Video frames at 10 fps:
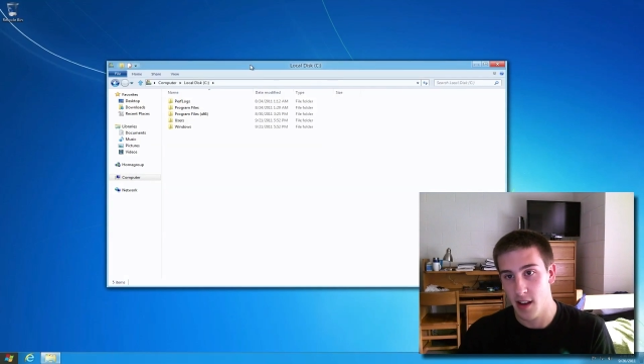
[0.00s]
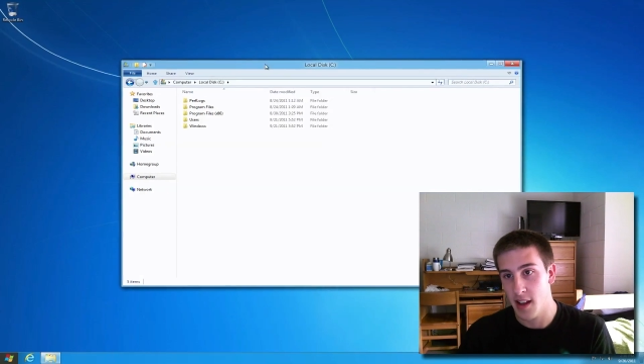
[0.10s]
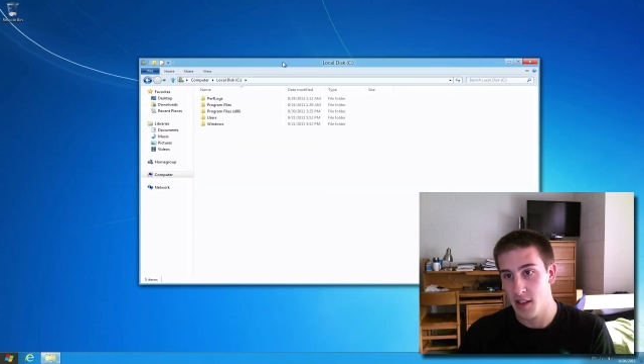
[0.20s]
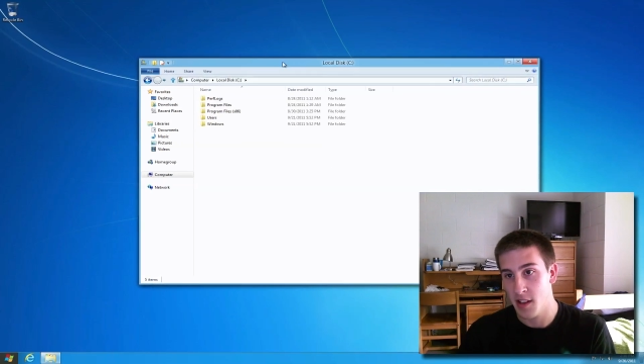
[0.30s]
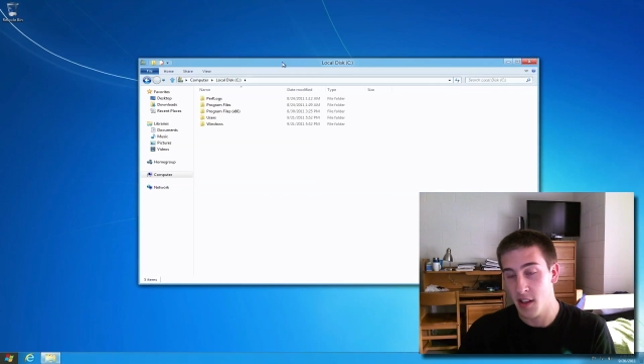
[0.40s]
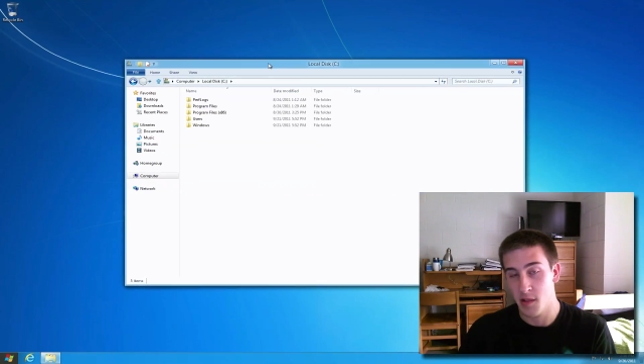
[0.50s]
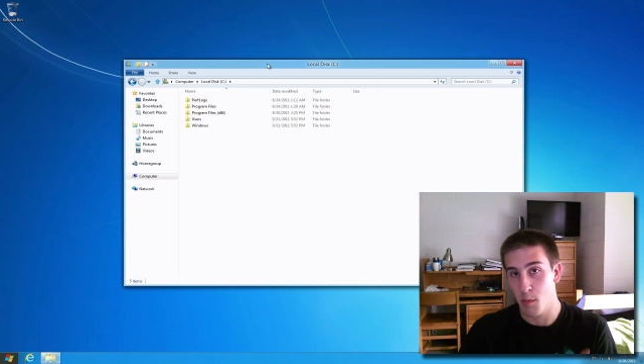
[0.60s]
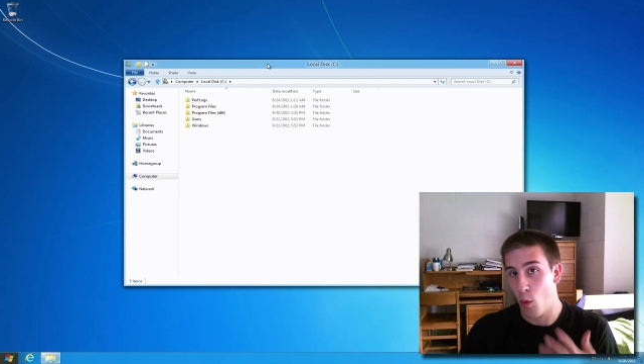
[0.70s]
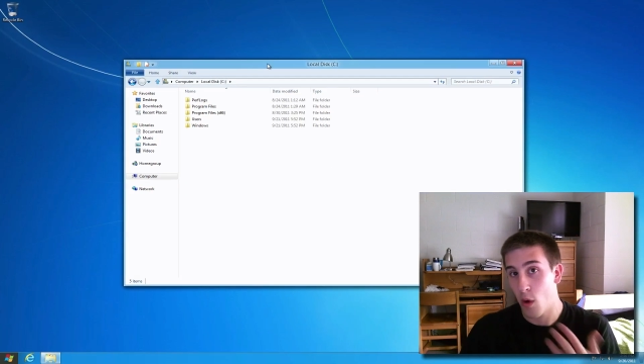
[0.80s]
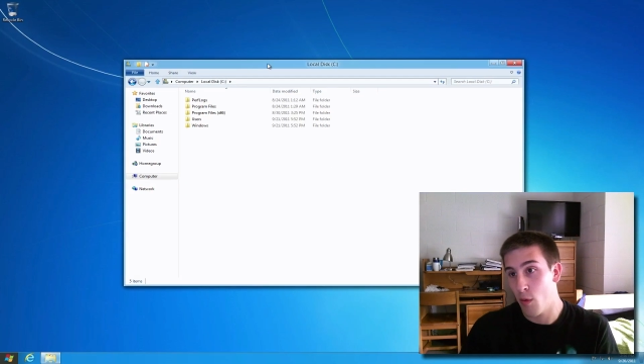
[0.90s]
It has it does
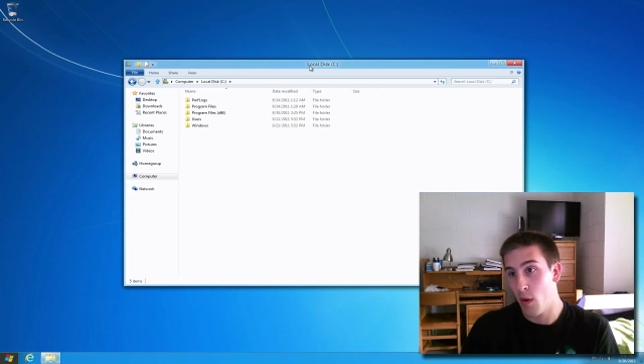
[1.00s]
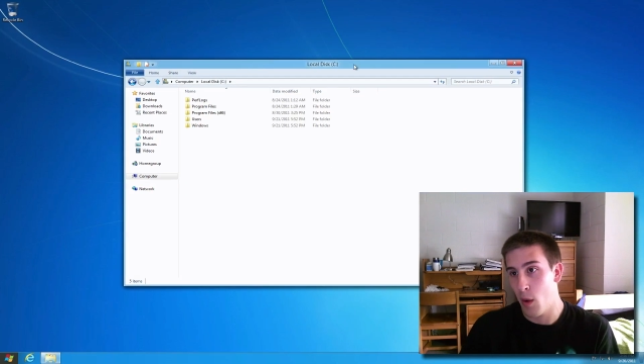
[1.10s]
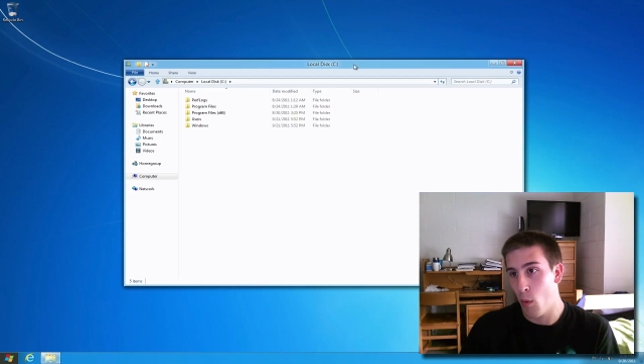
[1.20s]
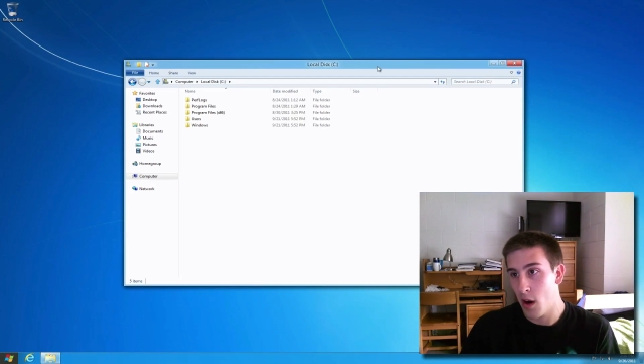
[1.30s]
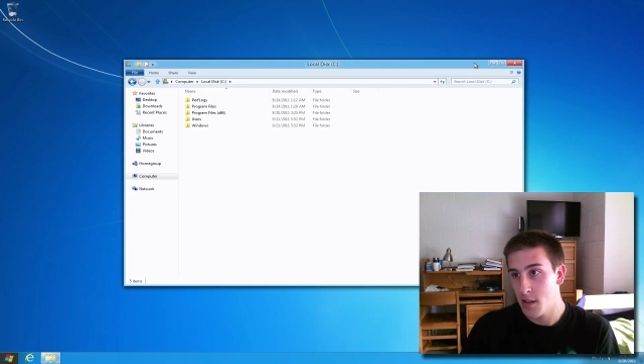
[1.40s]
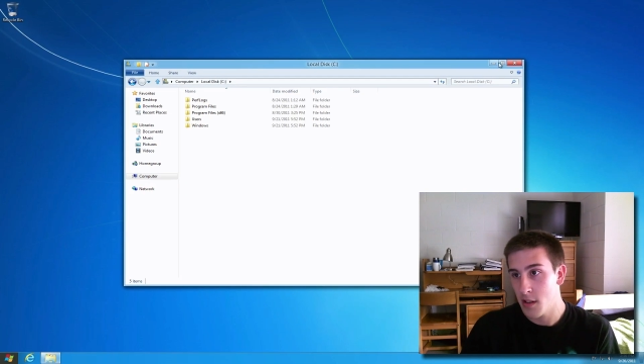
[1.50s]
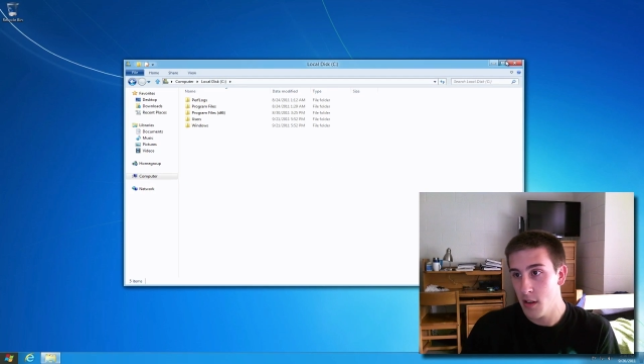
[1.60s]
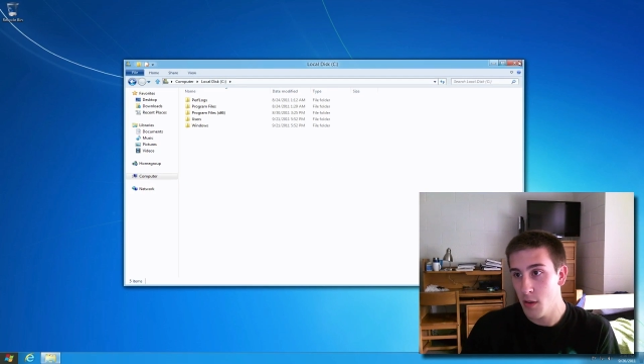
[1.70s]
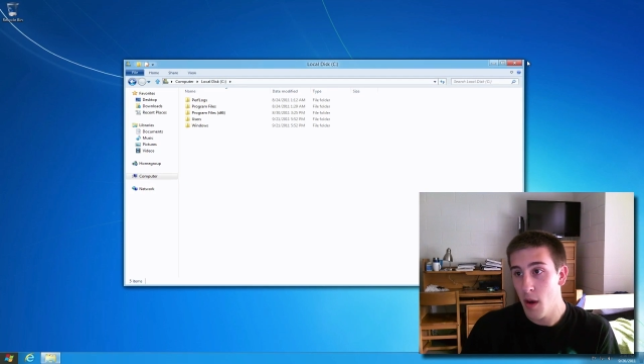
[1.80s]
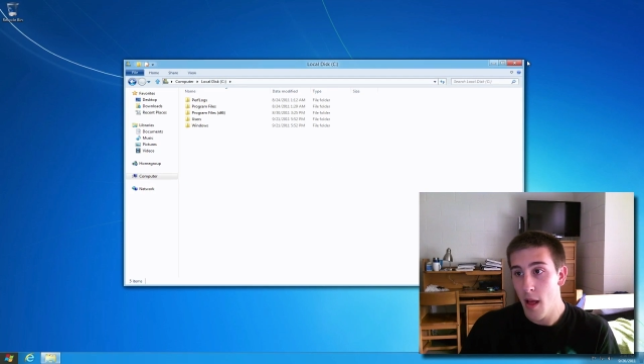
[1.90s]
more of what I wanted to
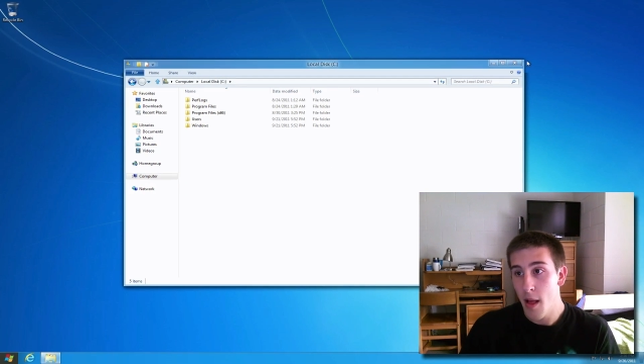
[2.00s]
do.